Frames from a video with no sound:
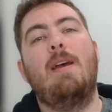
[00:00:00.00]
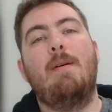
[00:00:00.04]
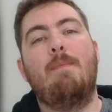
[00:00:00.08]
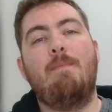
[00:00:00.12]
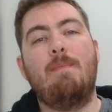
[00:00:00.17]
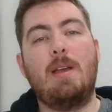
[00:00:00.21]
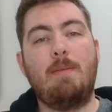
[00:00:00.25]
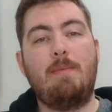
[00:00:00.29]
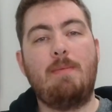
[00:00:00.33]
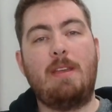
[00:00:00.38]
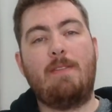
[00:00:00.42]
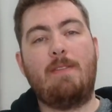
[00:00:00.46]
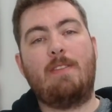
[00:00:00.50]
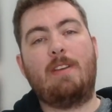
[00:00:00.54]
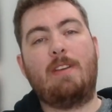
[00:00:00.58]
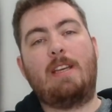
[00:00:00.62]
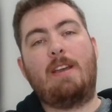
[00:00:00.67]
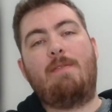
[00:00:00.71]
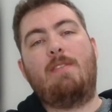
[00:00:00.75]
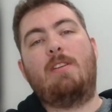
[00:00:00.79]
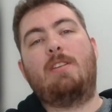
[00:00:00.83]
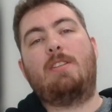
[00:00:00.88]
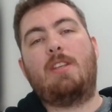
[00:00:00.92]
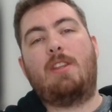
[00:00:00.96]
Maybe even
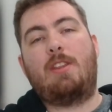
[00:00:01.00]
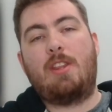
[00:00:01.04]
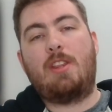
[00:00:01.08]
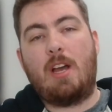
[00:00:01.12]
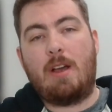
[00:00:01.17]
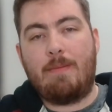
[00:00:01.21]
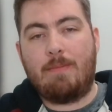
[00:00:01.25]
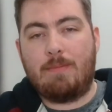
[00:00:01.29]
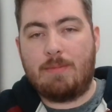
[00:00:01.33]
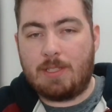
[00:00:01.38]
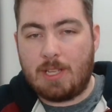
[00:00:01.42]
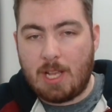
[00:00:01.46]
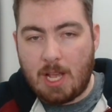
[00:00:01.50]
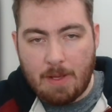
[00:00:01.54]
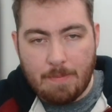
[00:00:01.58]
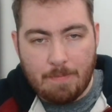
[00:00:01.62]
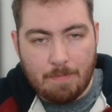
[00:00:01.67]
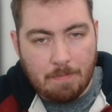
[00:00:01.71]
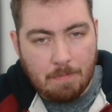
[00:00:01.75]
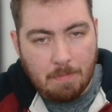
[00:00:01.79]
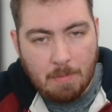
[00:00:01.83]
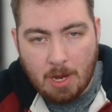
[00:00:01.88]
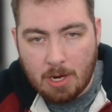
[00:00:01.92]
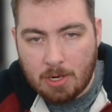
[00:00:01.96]
giving us a thumbs
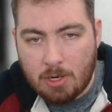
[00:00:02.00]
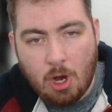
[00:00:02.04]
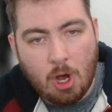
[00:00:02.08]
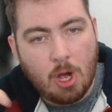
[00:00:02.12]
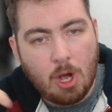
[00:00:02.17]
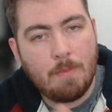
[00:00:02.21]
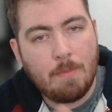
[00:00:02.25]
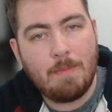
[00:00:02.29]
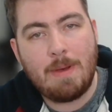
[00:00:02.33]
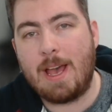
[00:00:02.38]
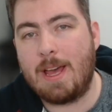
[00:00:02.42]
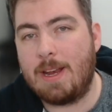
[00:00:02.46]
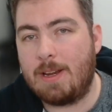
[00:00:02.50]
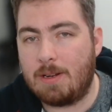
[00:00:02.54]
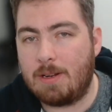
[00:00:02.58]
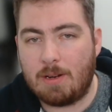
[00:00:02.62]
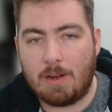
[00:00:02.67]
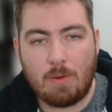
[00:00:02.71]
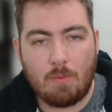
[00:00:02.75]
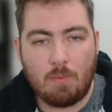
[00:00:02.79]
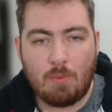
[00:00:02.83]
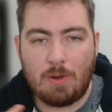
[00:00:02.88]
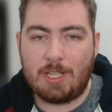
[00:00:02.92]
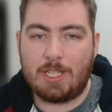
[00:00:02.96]
up, a comment,
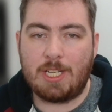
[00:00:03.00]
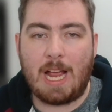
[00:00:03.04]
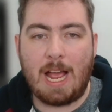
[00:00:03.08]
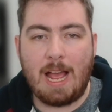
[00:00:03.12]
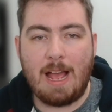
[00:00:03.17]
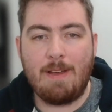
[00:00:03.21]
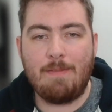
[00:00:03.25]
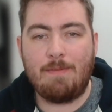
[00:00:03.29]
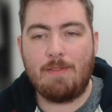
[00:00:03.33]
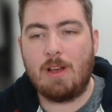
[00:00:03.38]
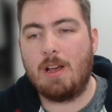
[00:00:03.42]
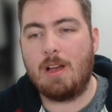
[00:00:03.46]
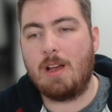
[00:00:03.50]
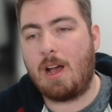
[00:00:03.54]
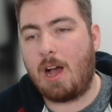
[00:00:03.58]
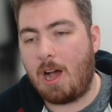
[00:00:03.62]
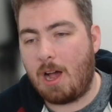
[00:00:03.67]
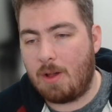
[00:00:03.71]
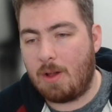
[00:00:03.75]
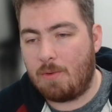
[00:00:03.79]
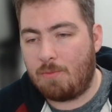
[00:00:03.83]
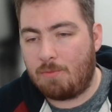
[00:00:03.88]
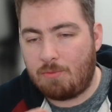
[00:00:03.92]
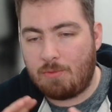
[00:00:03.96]
whichever.
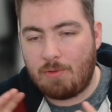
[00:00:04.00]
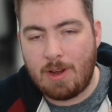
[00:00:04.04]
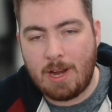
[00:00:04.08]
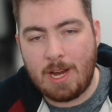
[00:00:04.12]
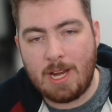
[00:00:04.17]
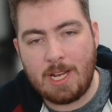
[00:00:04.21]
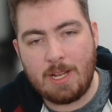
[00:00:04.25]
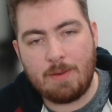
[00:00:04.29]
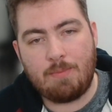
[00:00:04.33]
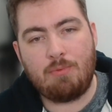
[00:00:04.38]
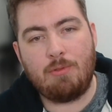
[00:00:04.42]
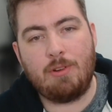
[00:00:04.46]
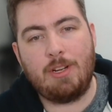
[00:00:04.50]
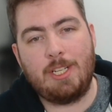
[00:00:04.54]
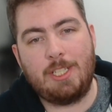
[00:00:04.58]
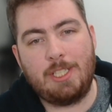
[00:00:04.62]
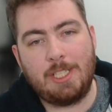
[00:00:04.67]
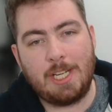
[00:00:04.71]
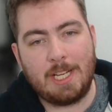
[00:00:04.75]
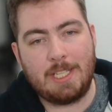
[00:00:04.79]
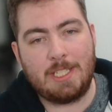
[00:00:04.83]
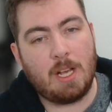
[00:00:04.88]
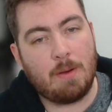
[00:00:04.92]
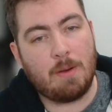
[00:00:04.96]
I really
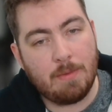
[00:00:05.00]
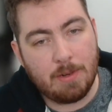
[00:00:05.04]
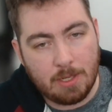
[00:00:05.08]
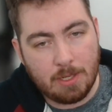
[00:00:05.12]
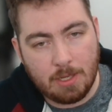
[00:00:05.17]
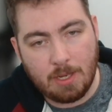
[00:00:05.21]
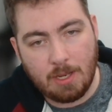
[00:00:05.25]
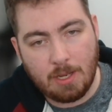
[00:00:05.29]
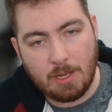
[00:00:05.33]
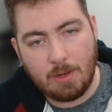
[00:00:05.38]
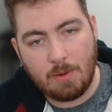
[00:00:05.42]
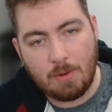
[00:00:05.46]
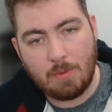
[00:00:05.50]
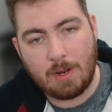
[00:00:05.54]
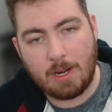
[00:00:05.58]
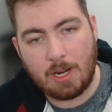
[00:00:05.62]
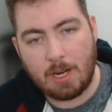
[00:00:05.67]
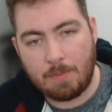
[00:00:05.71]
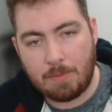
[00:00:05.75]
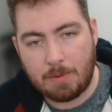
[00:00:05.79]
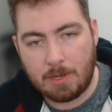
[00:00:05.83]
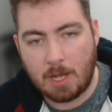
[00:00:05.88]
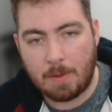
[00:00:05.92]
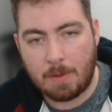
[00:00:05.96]
appreciate it. I'm a new and
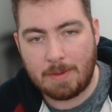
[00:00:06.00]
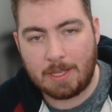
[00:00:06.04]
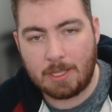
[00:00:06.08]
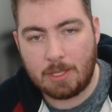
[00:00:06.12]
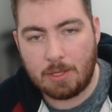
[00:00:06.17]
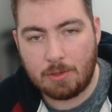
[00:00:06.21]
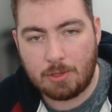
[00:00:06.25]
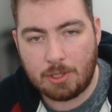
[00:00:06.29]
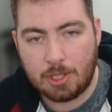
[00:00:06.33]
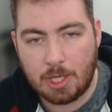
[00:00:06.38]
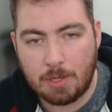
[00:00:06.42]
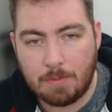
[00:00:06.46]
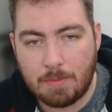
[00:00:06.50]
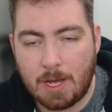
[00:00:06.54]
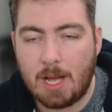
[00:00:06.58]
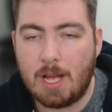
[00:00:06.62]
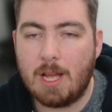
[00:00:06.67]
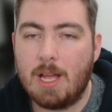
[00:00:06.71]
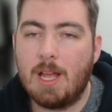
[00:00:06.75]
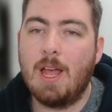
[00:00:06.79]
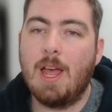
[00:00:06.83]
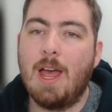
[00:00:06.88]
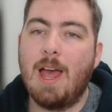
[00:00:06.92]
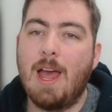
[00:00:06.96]
upcoming
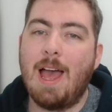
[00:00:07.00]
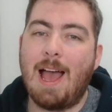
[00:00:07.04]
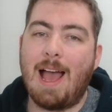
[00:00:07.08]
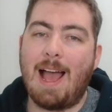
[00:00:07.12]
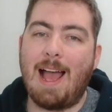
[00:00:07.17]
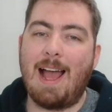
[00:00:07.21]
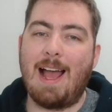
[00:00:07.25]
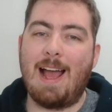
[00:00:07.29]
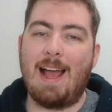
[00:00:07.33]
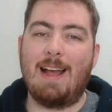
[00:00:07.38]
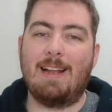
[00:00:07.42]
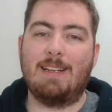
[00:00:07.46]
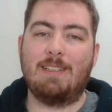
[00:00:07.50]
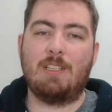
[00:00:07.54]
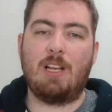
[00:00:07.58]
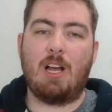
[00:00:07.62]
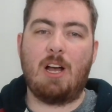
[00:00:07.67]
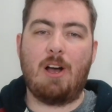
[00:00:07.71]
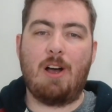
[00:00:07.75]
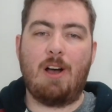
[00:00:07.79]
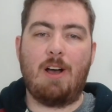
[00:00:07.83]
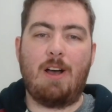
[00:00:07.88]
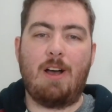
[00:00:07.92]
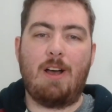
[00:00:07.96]
YouTuber, and
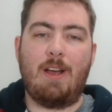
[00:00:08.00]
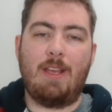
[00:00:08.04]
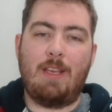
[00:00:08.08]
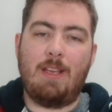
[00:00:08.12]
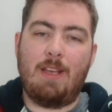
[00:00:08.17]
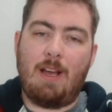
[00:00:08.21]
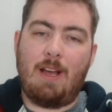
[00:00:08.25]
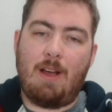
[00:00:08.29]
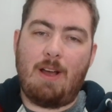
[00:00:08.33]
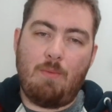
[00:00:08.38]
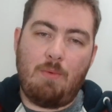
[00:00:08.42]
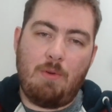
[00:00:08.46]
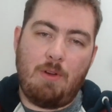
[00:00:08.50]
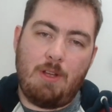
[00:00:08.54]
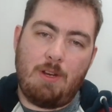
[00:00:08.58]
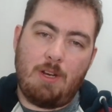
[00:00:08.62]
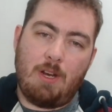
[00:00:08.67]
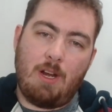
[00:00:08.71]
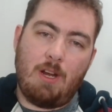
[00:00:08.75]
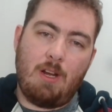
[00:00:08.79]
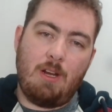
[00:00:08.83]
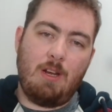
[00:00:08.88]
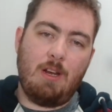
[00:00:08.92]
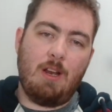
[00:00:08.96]
I
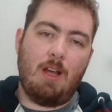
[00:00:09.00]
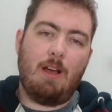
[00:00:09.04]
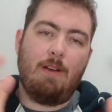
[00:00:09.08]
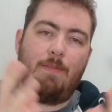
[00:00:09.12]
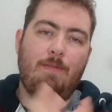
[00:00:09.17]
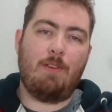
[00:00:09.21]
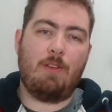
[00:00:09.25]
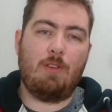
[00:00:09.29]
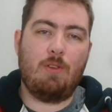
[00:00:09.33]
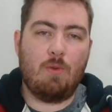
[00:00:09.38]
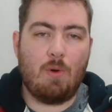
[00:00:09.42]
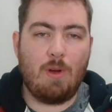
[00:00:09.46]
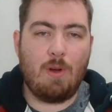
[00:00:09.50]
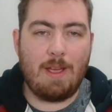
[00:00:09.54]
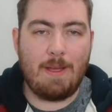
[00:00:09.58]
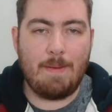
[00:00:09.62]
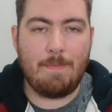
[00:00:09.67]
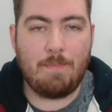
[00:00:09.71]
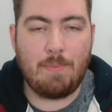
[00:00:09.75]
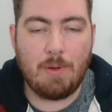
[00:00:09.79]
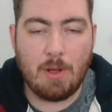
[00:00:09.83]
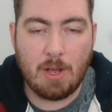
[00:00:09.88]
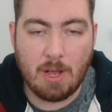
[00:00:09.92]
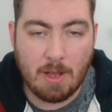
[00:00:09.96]
would love your
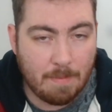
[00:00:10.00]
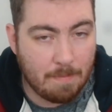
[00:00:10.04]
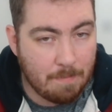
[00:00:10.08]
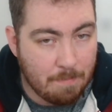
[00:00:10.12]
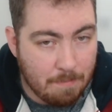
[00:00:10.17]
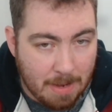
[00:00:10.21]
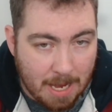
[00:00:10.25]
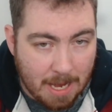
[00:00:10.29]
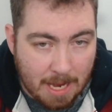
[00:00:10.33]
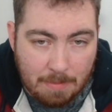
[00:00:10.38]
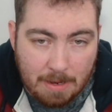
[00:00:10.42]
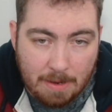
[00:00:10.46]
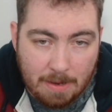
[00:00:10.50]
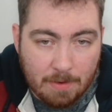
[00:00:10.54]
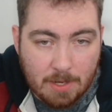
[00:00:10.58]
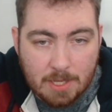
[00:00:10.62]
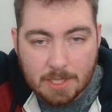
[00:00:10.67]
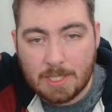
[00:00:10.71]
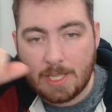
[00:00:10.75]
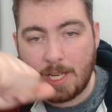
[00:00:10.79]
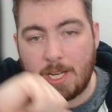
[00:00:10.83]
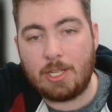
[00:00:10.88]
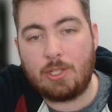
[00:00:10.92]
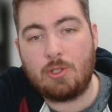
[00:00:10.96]
input. Maybe even
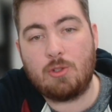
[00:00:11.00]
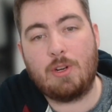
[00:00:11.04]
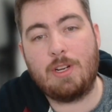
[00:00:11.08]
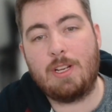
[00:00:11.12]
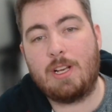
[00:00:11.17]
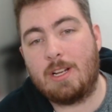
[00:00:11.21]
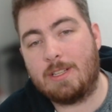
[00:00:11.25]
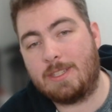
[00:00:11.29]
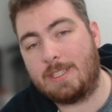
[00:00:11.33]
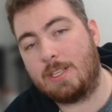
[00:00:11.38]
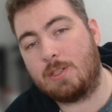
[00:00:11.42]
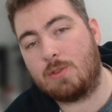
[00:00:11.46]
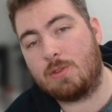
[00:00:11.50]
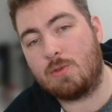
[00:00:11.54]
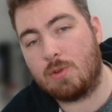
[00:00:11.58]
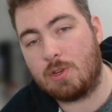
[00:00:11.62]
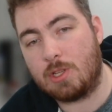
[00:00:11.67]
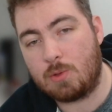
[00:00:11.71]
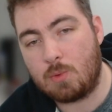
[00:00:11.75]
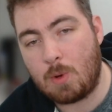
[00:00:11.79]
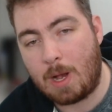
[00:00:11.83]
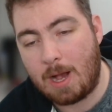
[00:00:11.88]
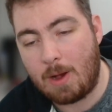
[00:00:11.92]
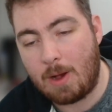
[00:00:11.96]
consider joining our Discord
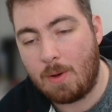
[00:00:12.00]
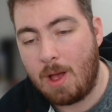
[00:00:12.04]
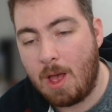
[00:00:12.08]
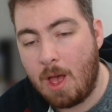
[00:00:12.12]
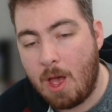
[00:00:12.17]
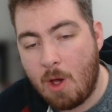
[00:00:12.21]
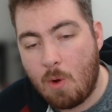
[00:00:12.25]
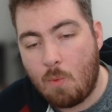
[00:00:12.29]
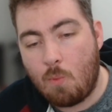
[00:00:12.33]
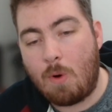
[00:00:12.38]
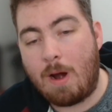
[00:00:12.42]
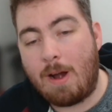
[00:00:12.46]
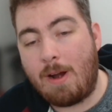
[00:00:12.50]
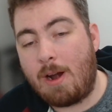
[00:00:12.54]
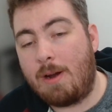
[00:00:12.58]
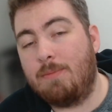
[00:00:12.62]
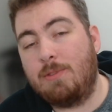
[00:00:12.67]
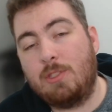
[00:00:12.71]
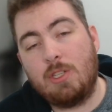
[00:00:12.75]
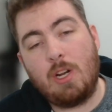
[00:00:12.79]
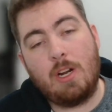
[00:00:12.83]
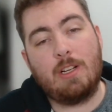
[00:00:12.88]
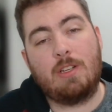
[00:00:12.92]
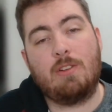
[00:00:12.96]
as well, where
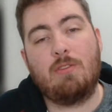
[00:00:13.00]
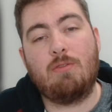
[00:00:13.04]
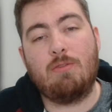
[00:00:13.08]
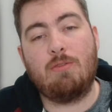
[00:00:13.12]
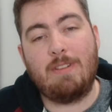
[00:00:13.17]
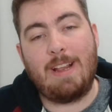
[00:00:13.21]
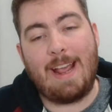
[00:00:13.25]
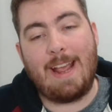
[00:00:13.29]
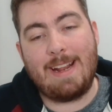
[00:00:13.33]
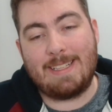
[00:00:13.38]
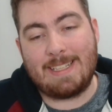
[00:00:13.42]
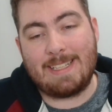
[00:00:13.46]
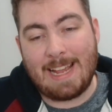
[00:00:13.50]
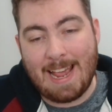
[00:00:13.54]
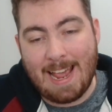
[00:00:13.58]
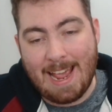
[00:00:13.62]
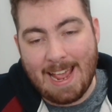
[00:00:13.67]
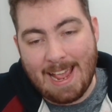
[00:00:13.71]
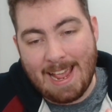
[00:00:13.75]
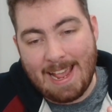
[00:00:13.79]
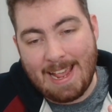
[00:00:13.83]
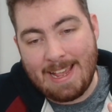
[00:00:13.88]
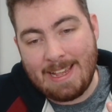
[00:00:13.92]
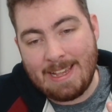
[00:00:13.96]
I'm trying to create
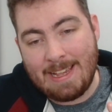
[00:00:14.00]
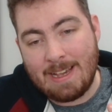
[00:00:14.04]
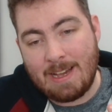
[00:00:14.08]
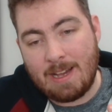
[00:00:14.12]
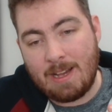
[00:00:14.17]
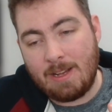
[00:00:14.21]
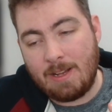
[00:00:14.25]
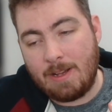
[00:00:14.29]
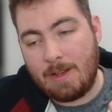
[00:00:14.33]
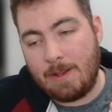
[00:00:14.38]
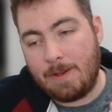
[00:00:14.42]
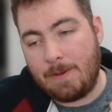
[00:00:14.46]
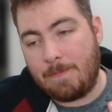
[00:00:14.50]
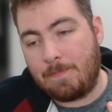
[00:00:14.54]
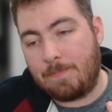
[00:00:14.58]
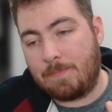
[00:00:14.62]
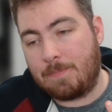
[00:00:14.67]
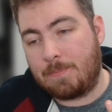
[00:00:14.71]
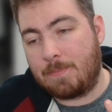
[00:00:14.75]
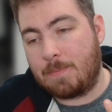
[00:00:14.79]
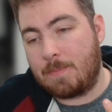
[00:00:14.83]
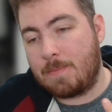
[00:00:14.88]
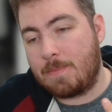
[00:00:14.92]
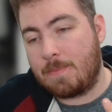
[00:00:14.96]
a
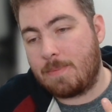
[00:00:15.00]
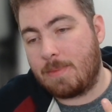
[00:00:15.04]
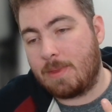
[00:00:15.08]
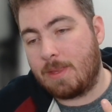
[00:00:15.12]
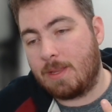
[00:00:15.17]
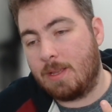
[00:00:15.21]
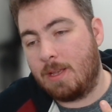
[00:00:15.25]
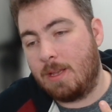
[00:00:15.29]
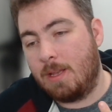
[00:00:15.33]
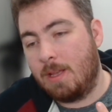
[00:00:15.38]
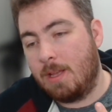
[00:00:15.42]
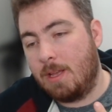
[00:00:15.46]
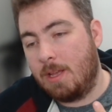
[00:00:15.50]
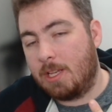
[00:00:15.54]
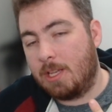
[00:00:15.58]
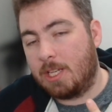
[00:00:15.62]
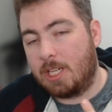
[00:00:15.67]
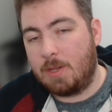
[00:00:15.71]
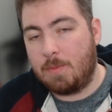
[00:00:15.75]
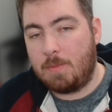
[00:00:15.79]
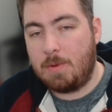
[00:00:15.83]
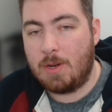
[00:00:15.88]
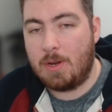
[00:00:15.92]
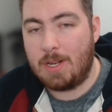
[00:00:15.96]
um,
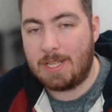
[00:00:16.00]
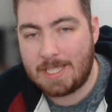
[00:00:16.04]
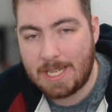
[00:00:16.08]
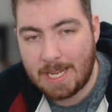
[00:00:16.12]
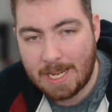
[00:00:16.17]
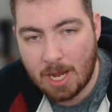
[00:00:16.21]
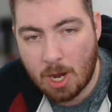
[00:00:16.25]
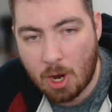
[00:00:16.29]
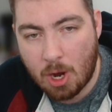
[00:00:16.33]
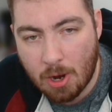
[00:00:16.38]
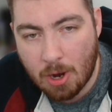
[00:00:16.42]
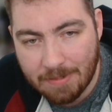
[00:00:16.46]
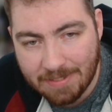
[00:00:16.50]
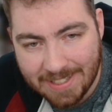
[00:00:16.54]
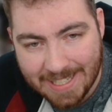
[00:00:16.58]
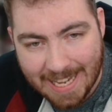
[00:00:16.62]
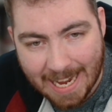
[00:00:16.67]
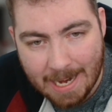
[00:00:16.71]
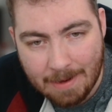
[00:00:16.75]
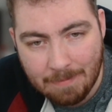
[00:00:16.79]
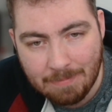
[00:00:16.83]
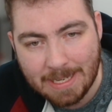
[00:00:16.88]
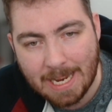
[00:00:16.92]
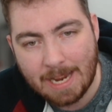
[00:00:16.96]
community of
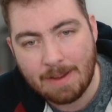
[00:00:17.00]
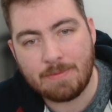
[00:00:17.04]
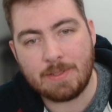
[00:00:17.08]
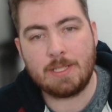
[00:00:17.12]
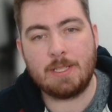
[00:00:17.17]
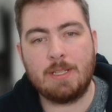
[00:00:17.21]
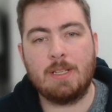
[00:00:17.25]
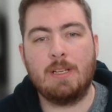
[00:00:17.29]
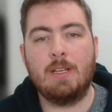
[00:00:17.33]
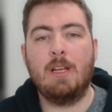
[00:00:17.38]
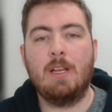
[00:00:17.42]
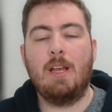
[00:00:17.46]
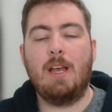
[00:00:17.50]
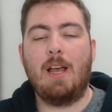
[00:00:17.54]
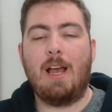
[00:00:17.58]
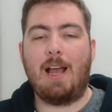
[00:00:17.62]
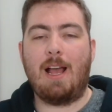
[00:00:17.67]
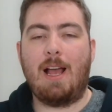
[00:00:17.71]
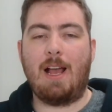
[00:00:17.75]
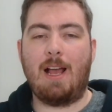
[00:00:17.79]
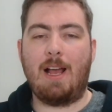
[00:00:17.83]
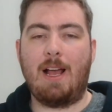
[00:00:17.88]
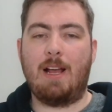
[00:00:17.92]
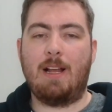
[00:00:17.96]
game devs.
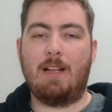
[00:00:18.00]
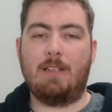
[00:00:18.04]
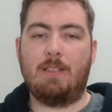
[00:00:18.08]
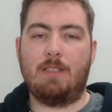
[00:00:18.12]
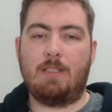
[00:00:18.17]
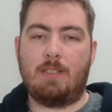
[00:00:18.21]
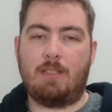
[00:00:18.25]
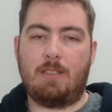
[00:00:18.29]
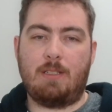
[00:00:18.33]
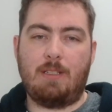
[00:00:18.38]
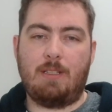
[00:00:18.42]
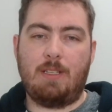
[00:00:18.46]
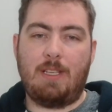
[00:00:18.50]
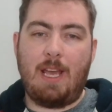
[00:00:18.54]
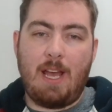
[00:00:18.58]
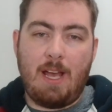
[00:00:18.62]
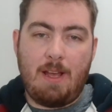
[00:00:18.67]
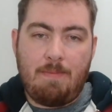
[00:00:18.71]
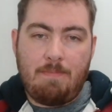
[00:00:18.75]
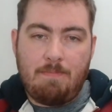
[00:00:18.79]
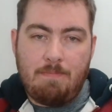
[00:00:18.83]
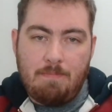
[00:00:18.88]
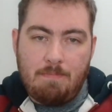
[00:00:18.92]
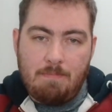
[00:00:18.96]
And
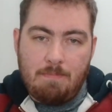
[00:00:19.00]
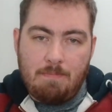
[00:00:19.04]
yeah.